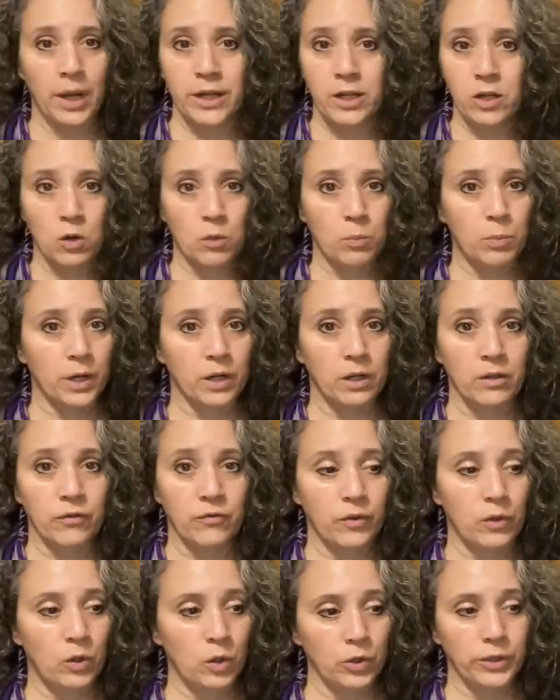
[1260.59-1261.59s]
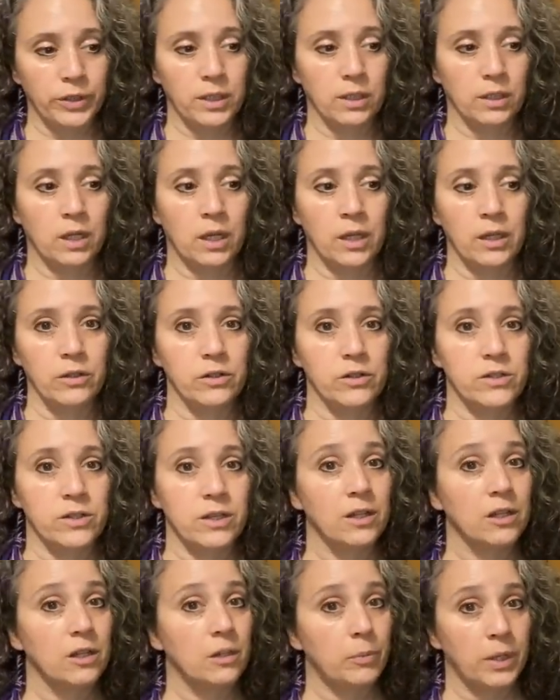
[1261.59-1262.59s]
know part of holding the color is
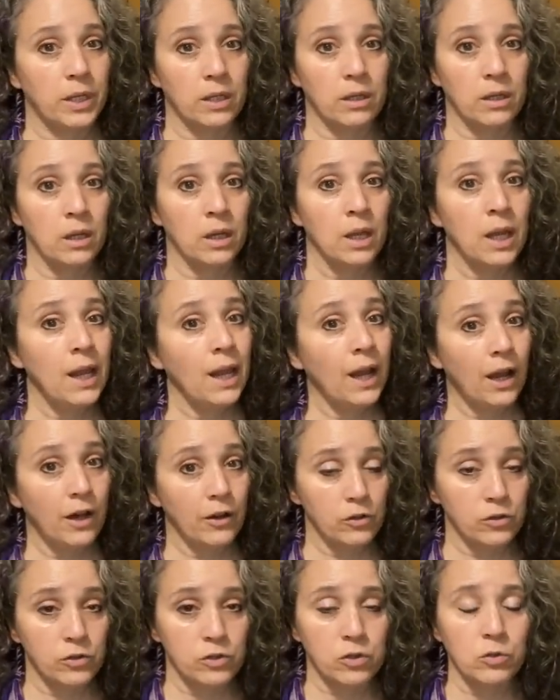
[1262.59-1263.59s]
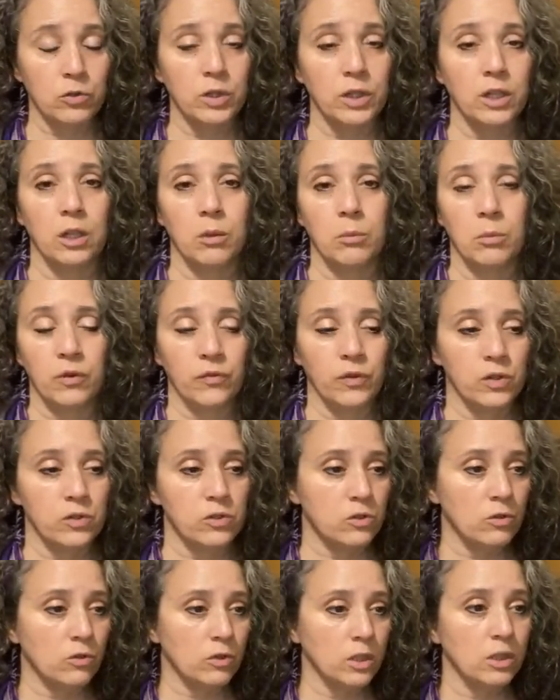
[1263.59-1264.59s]
going to depend on how you're storing them. If you're
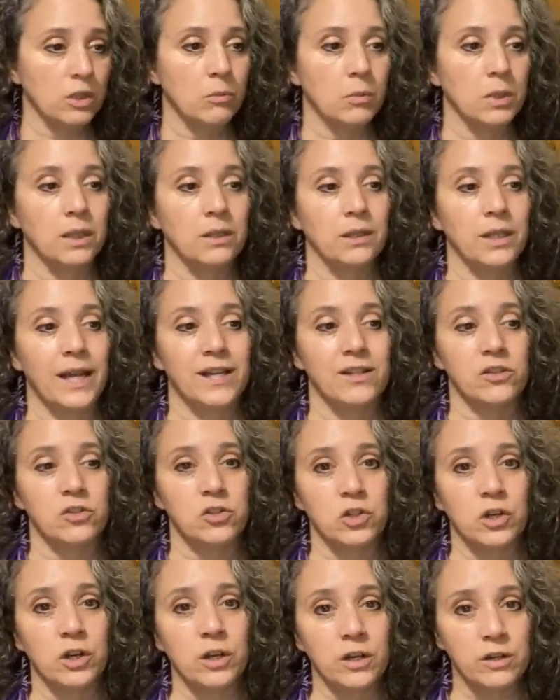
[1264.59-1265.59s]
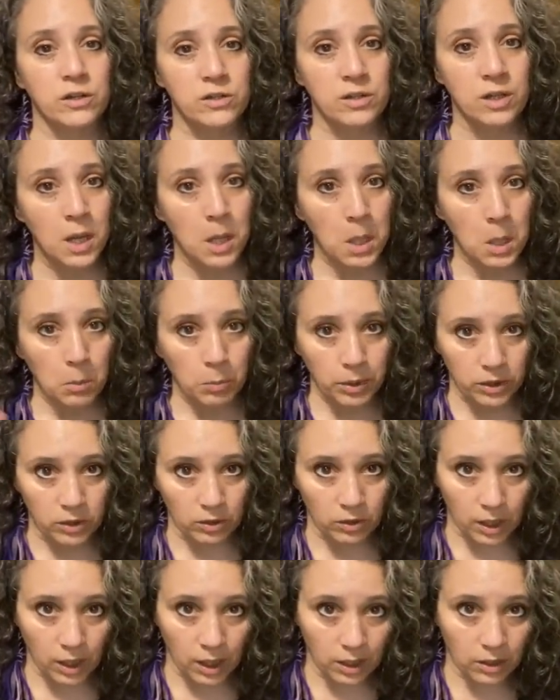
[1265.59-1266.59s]
storing them in glass jars, but
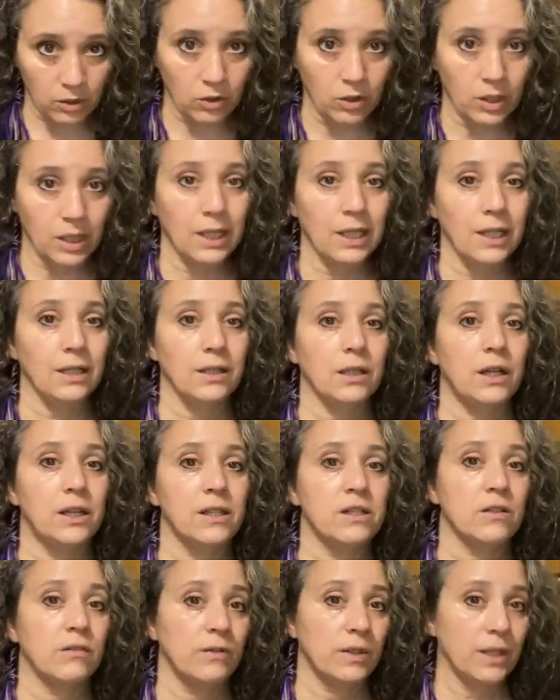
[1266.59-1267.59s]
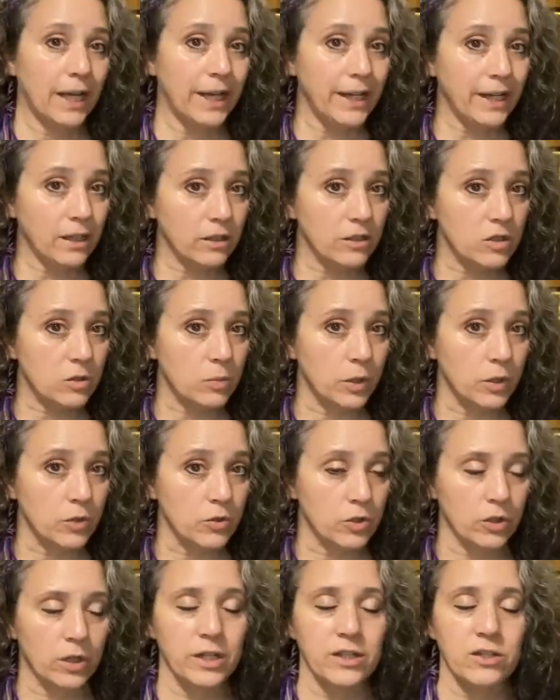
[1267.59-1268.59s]
they're, and they're getting lots of light
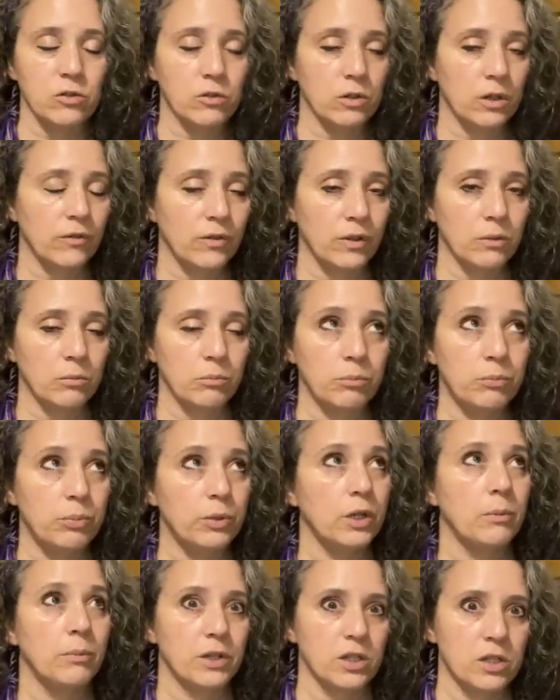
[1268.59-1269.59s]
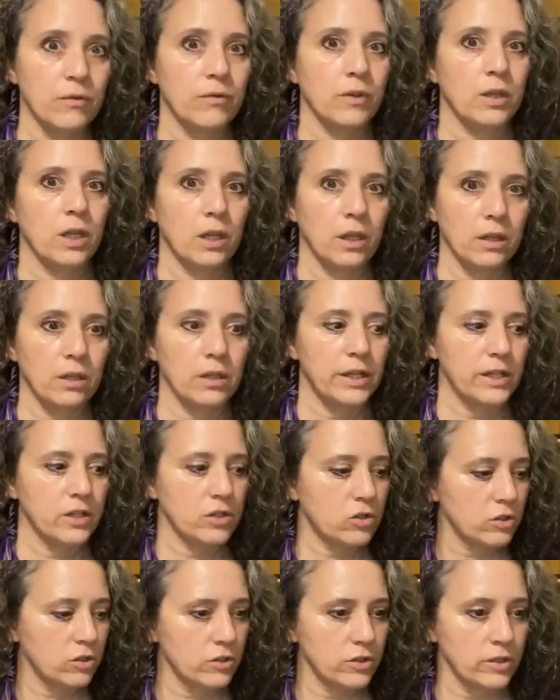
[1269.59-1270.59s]
exposure. I store every, pretty much everything in
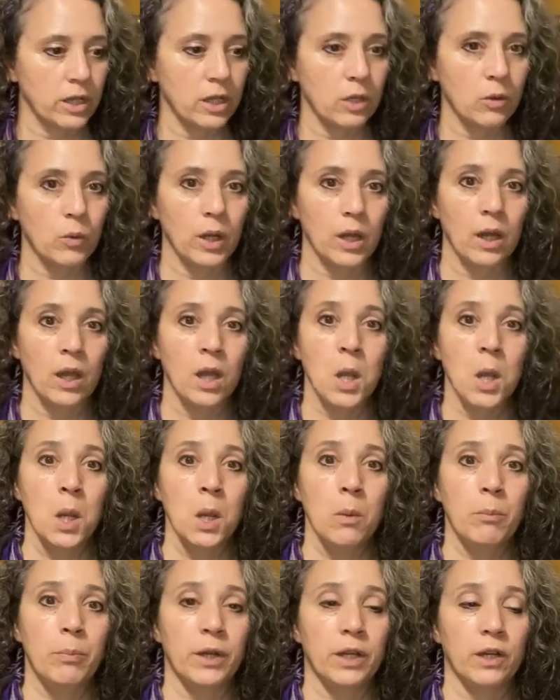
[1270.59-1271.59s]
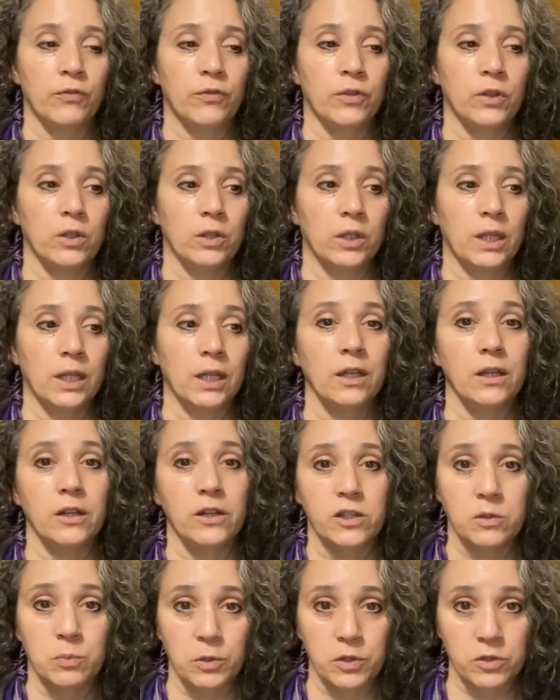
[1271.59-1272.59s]
glass jars anyway, but if they're getting
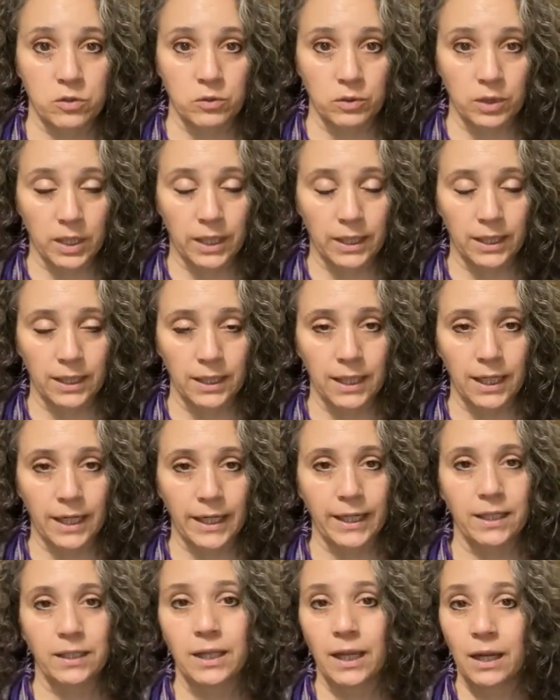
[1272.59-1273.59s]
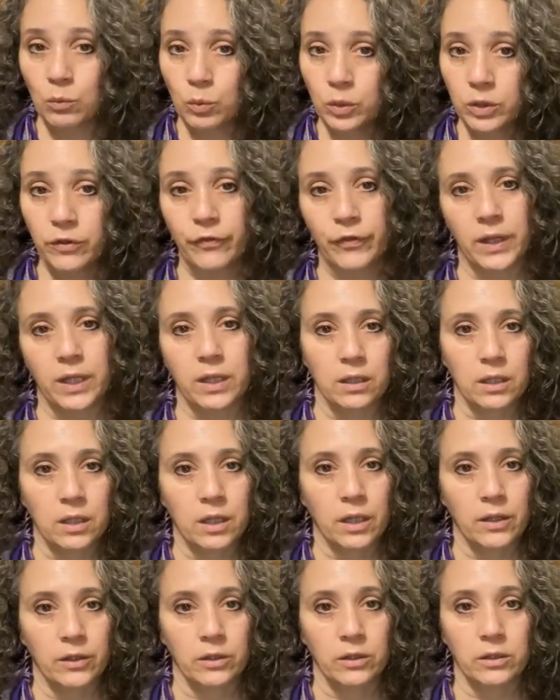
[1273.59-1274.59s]
exposed to a lot of light, that will fade the
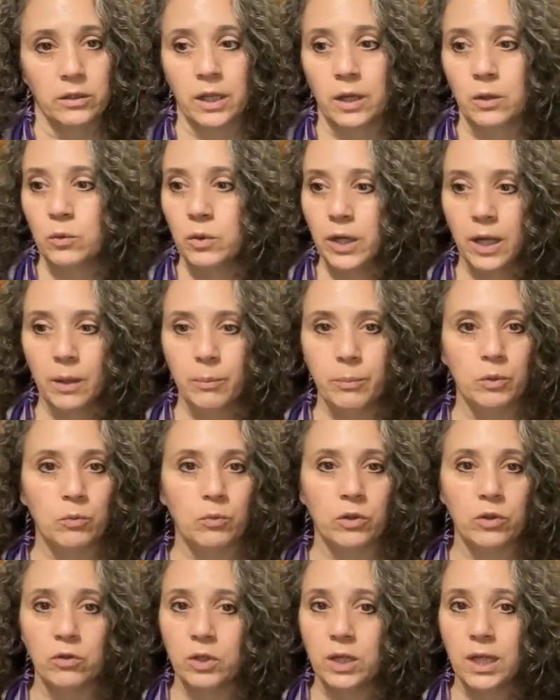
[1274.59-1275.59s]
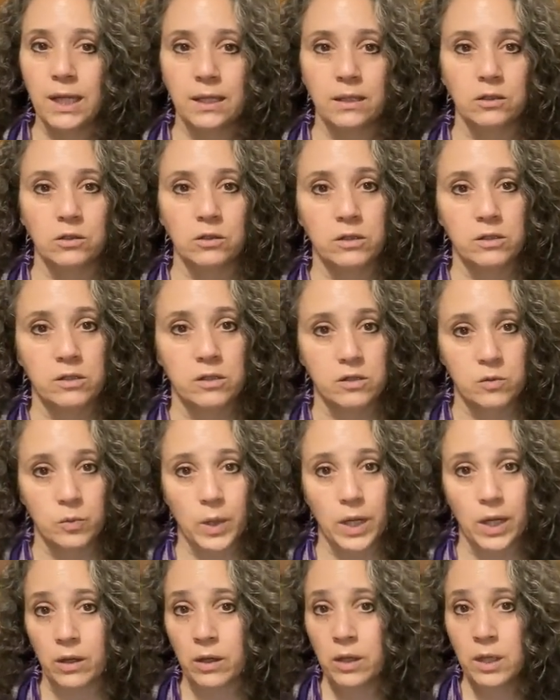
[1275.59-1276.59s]
color. That will happen with your canned goods as
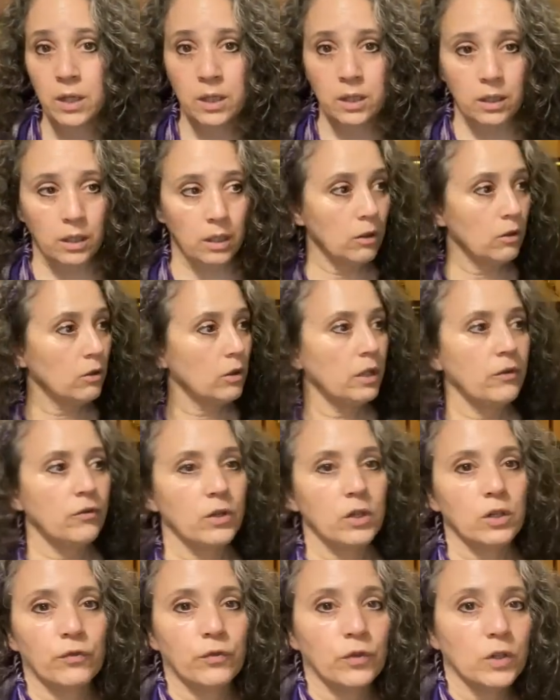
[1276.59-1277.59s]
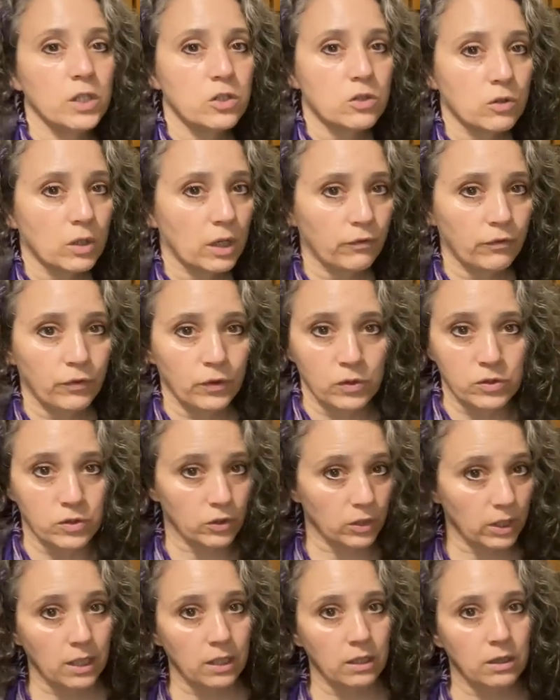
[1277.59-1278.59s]
well, or even your freeze-dried foods
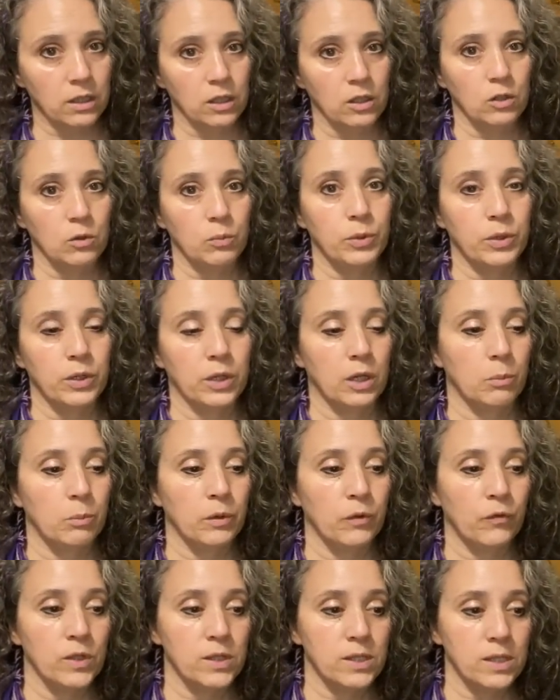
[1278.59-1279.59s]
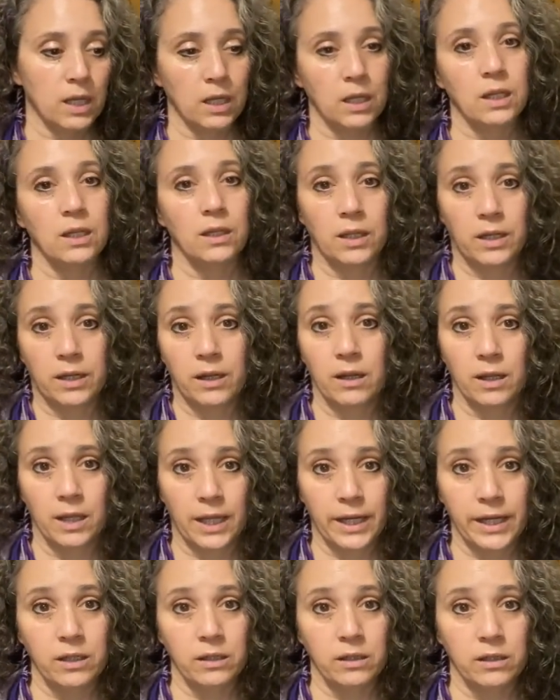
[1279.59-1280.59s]
or anything you put up. If it's getting a lot of
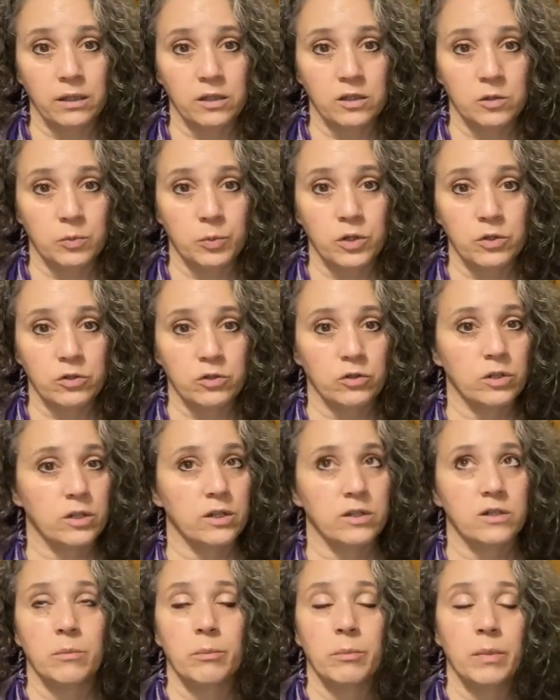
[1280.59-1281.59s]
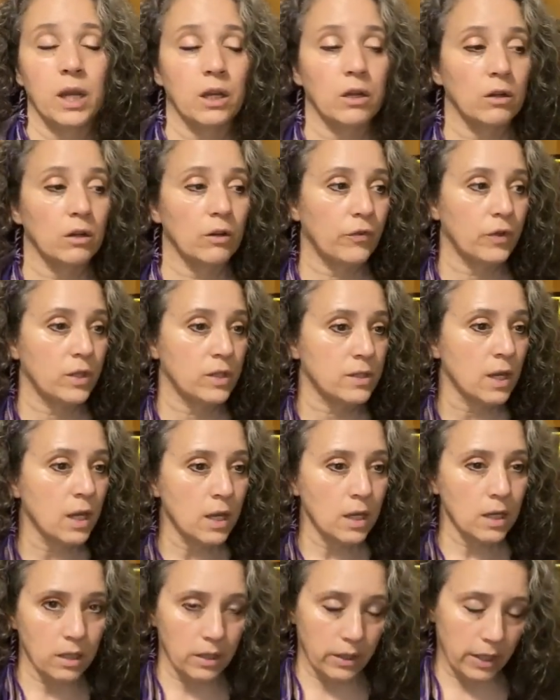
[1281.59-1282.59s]
light exposure, it doesn't matter if it's
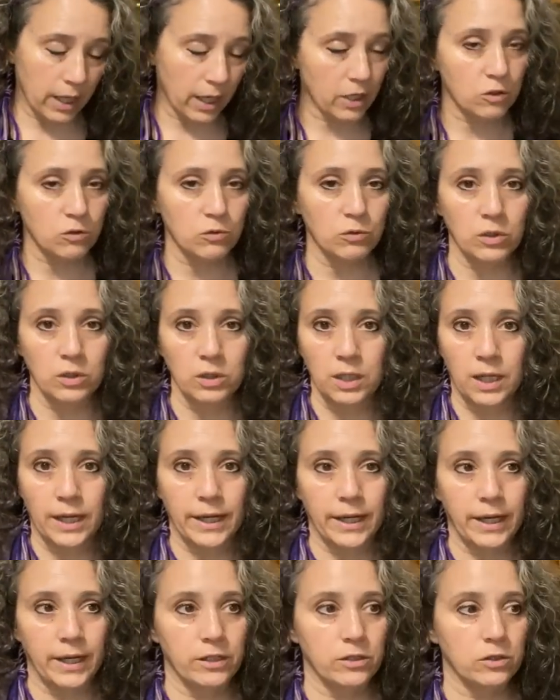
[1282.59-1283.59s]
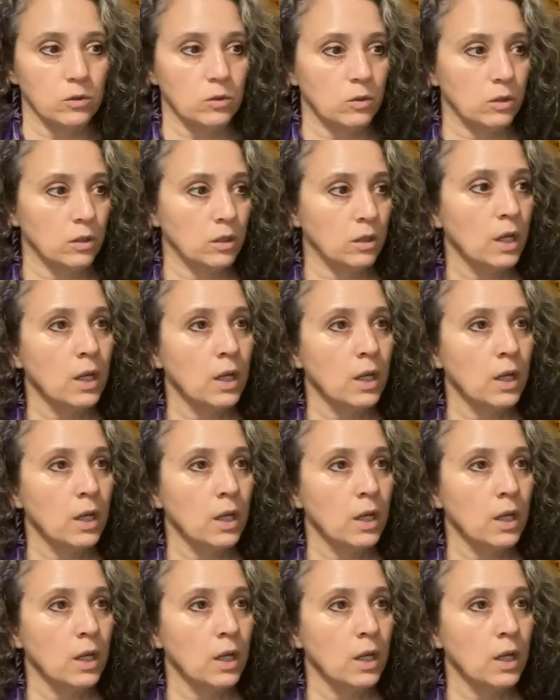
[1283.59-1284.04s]
natural light or